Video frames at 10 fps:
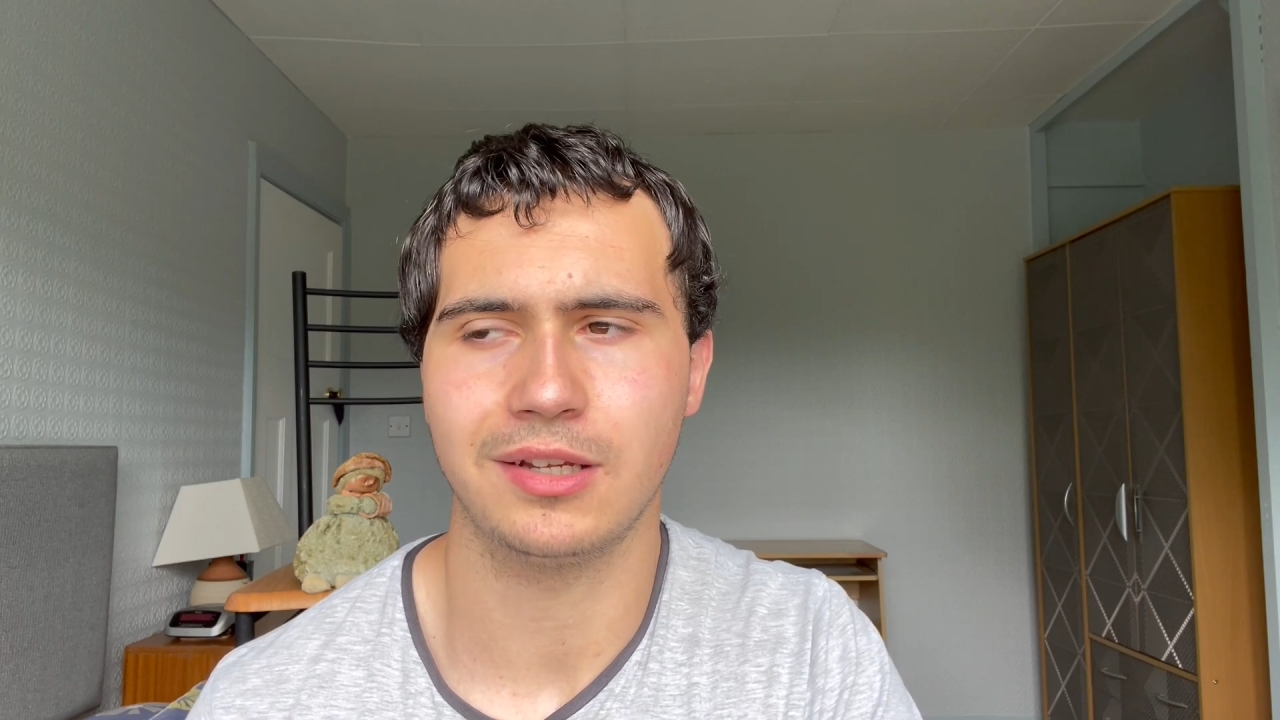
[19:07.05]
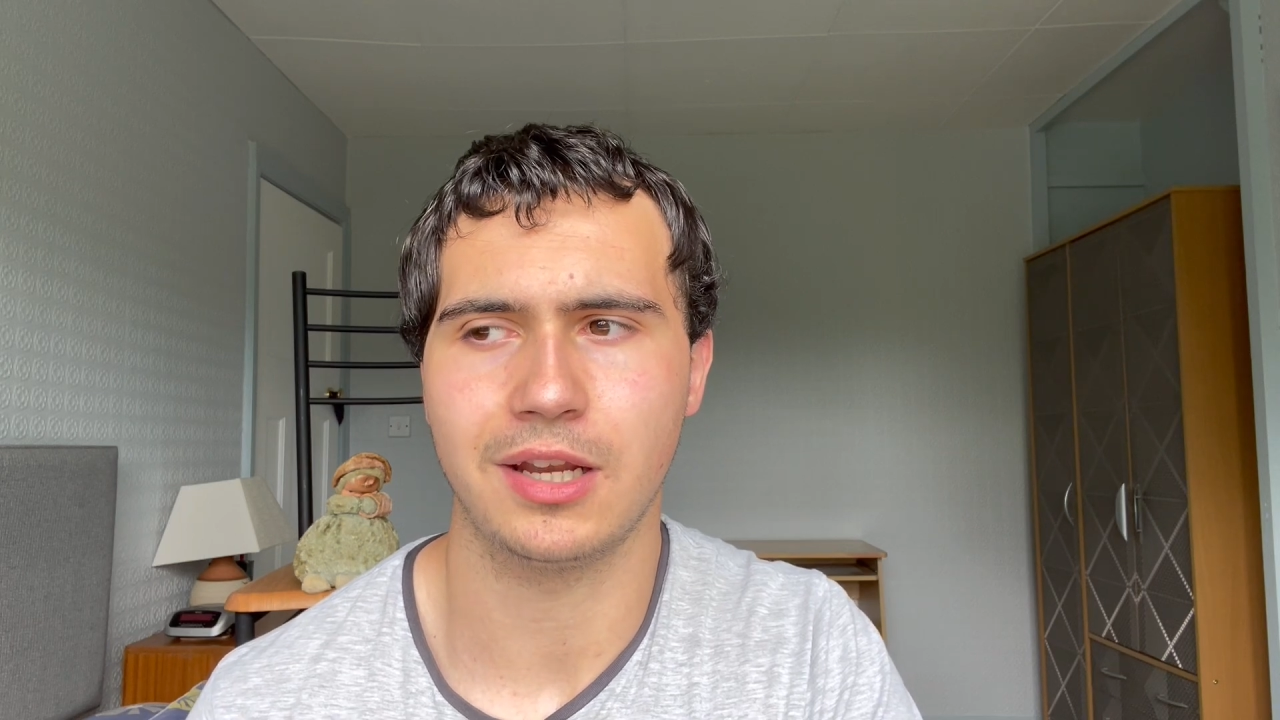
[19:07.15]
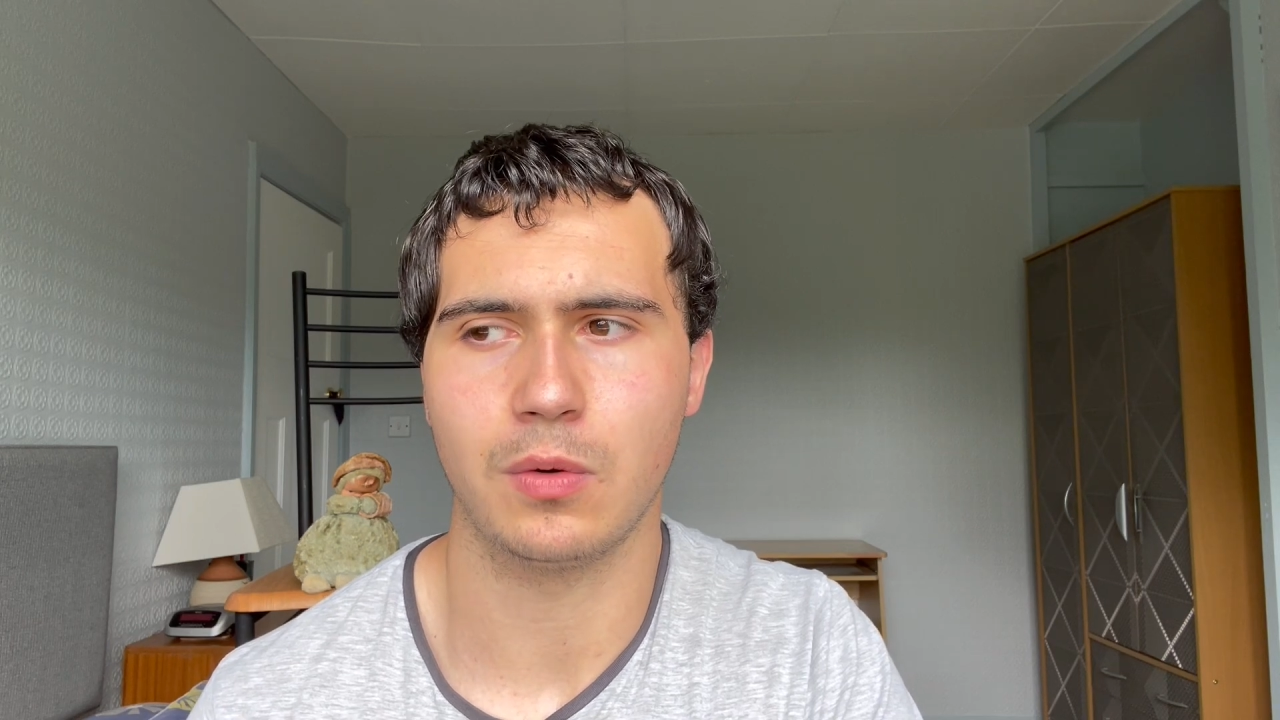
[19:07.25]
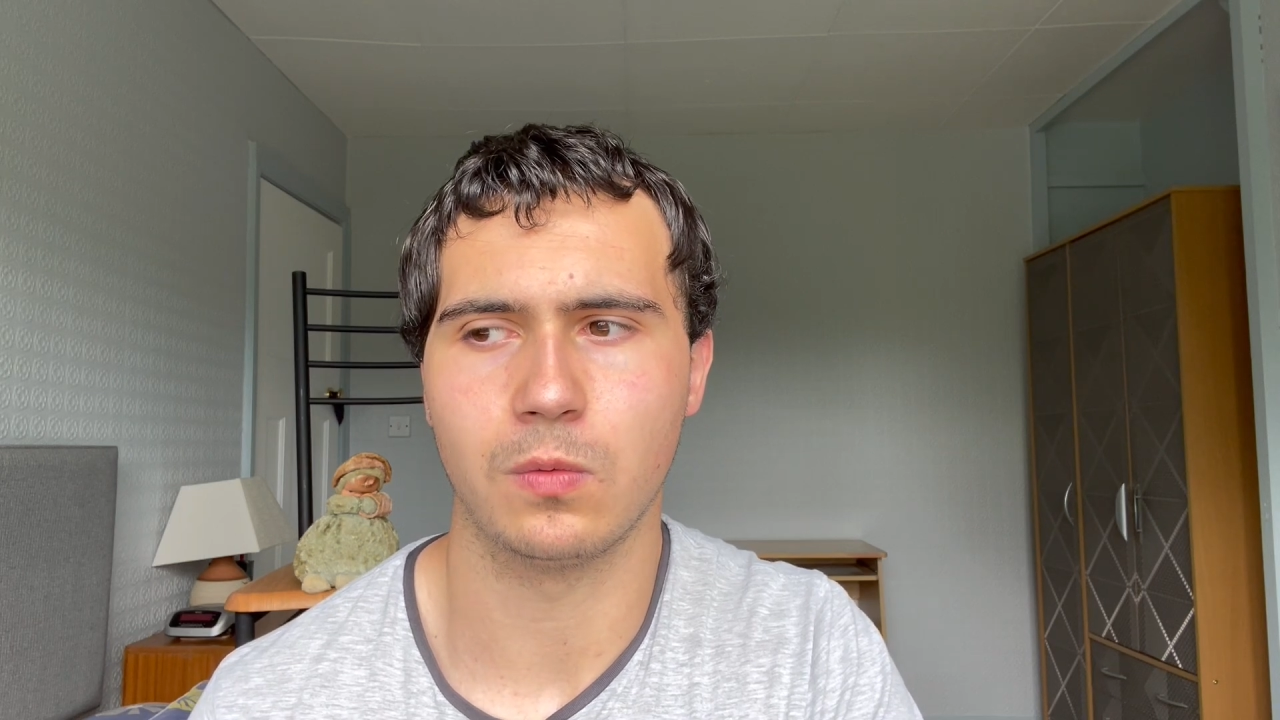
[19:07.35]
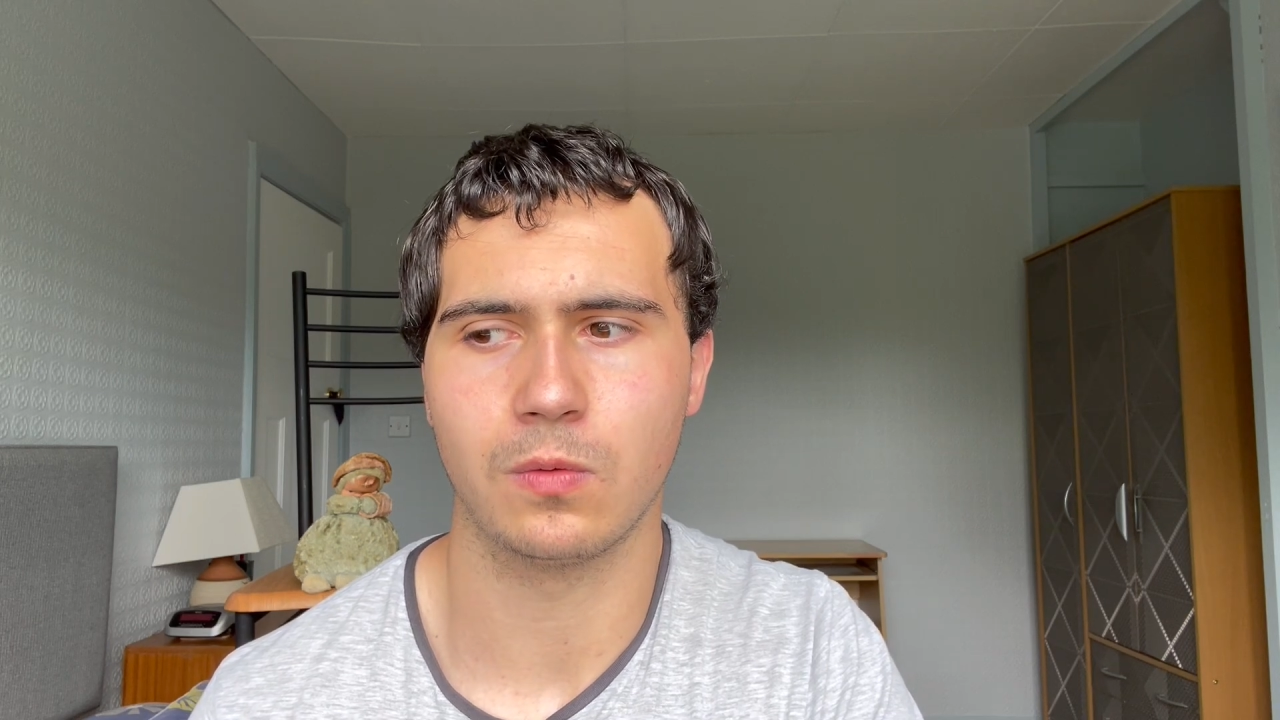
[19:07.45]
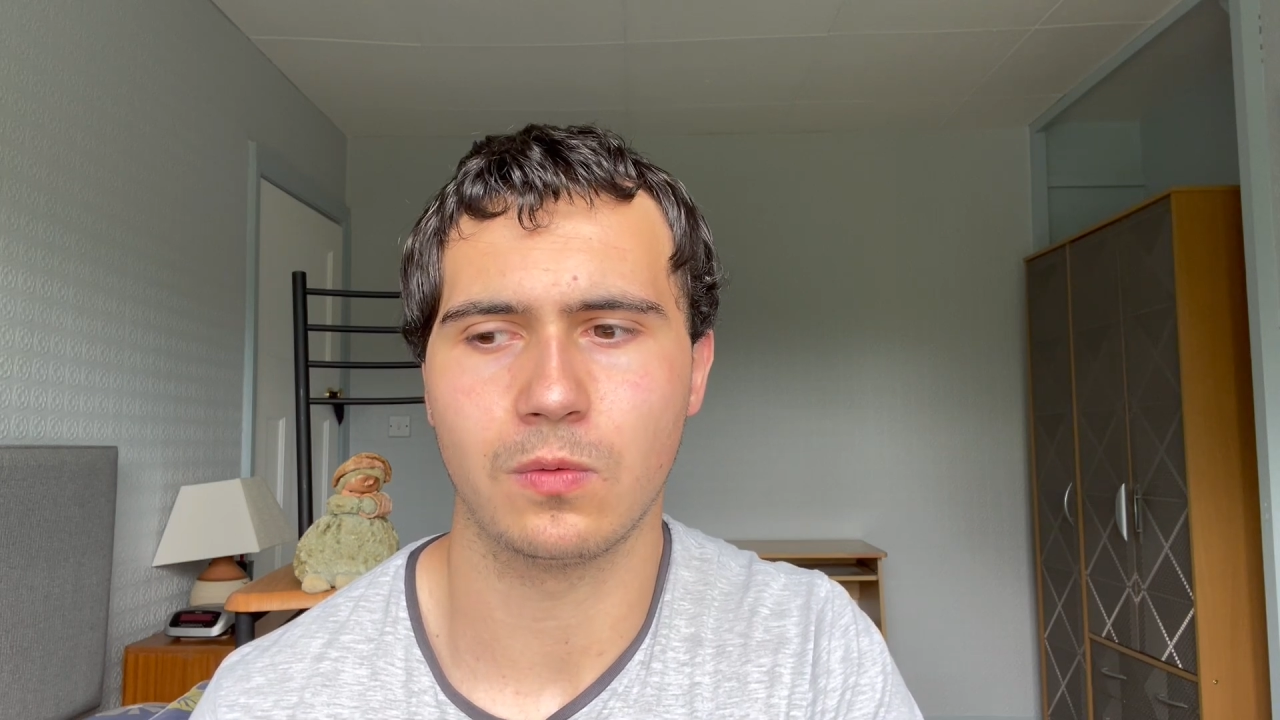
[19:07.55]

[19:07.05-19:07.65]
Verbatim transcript: you know,